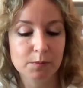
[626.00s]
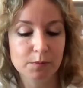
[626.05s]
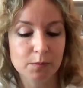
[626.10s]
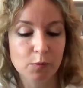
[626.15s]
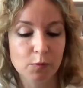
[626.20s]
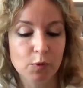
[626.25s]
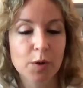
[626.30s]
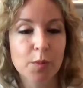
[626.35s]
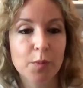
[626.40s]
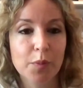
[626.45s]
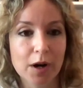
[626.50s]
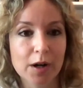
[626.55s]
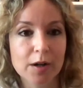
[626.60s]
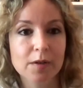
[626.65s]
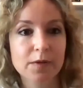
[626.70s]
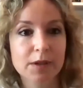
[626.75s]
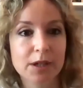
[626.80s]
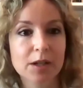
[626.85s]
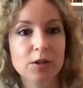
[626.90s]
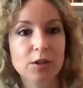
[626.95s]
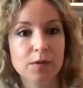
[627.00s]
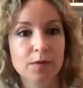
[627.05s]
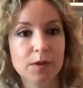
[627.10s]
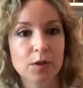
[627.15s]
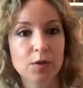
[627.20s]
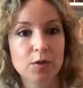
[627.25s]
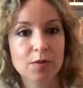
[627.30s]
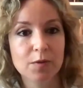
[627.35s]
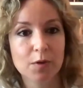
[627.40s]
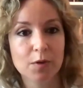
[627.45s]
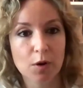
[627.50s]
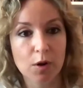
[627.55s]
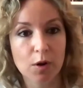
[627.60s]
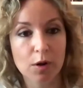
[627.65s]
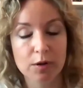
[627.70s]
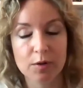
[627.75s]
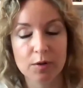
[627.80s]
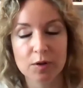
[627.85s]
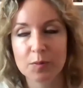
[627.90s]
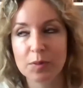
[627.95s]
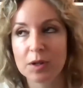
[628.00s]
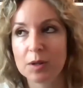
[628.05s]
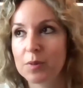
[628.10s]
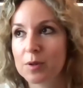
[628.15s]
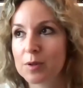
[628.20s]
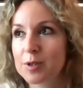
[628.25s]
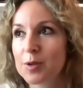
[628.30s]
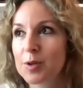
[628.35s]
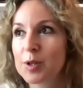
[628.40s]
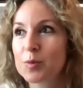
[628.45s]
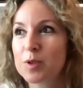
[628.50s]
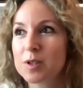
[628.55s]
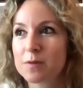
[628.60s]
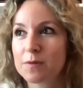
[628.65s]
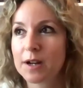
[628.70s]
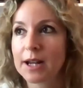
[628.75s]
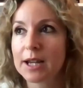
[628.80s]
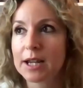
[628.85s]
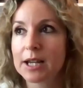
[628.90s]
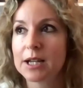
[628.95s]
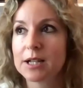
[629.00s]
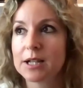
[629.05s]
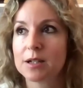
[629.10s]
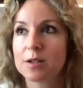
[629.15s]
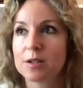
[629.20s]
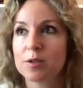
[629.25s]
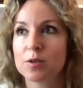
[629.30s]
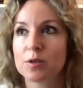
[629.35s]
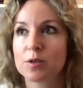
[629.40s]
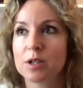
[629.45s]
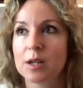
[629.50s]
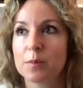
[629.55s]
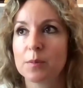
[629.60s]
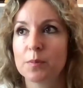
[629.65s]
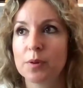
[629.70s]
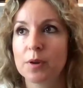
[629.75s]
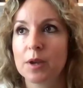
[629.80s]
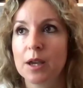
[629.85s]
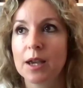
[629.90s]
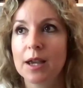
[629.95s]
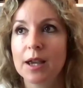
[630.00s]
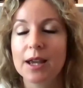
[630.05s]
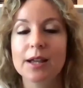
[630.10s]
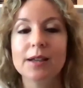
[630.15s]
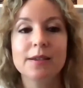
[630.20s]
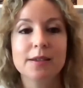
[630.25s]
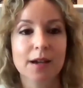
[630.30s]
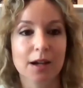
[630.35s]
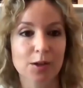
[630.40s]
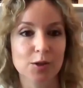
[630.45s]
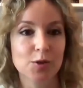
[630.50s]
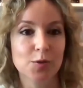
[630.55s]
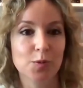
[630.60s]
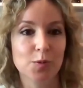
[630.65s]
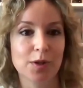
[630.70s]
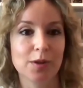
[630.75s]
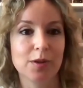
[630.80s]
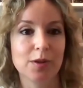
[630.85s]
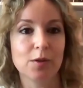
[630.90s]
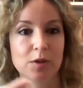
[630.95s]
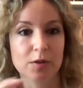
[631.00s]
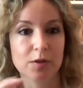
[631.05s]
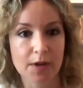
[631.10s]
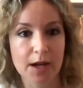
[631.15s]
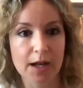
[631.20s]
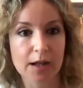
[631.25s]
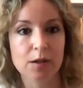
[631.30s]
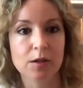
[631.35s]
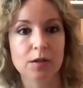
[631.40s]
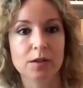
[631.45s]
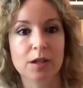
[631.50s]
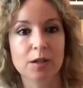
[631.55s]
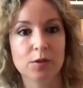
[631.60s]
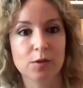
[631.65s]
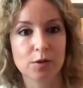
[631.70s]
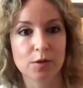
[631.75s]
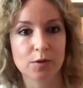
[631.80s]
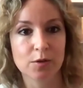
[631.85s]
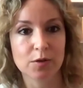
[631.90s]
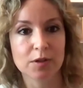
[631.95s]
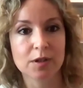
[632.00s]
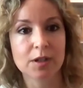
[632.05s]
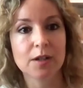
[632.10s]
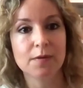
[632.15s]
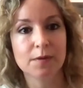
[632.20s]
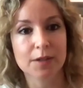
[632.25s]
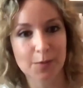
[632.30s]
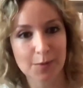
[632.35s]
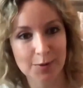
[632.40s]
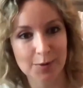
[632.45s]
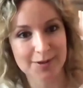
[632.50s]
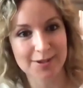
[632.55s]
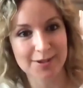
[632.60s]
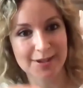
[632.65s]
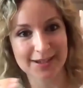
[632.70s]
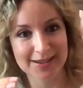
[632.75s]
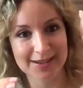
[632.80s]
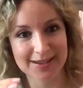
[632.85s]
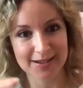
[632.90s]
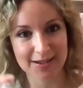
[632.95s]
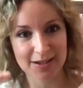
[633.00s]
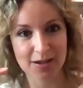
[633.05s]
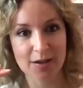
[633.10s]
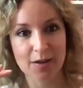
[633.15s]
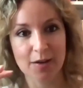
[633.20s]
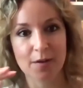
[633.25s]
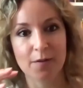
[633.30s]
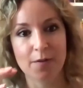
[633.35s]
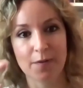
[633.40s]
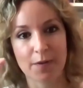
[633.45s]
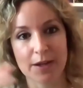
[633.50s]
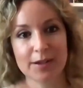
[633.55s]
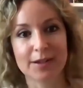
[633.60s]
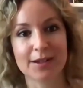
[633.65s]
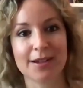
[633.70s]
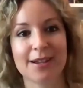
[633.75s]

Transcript: were part of the interviews for all those people. So it was very easy to keep in touch with those values and to, to see if there was this fit